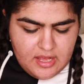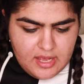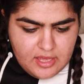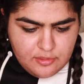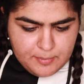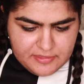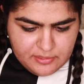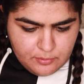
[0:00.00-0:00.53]

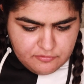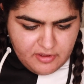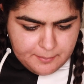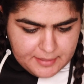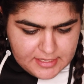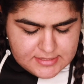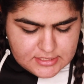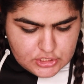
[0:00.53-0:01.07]
The big thing with
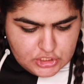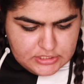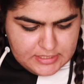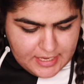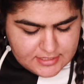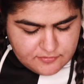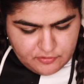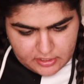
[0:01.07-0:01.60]
Velma is she
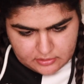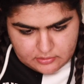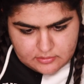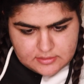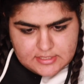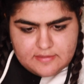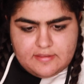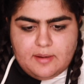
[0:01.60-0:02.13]
has
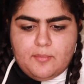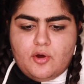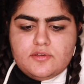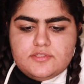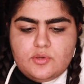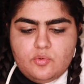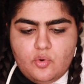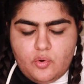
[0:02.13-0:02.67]
freckles, and then I'm
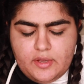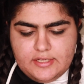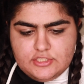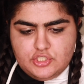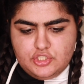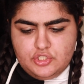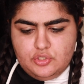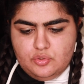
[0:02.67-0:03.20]
also going
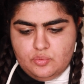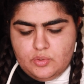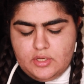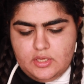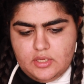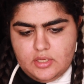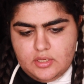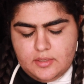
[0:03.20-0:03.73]
to
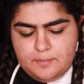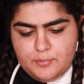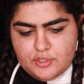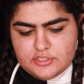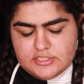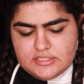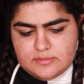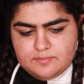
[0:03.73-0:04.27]

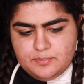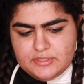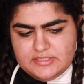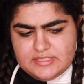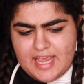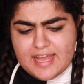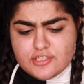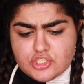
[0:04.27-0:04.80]
per
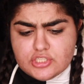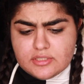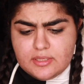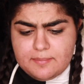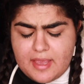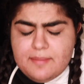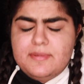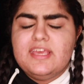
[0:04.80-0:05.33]
potentially
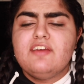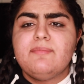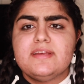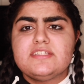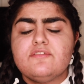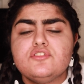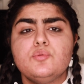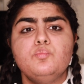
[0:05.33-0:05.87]
maybe give
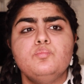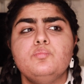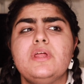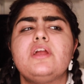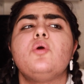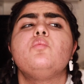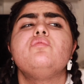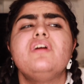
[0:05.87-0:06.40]
myself some
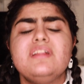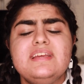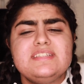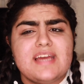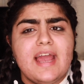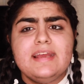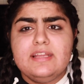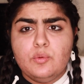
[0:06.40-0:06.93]
like really
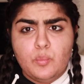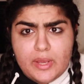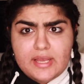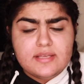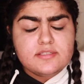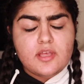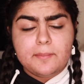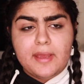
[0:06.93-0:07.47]
tiny
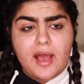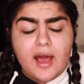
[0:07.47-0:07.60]
wings on my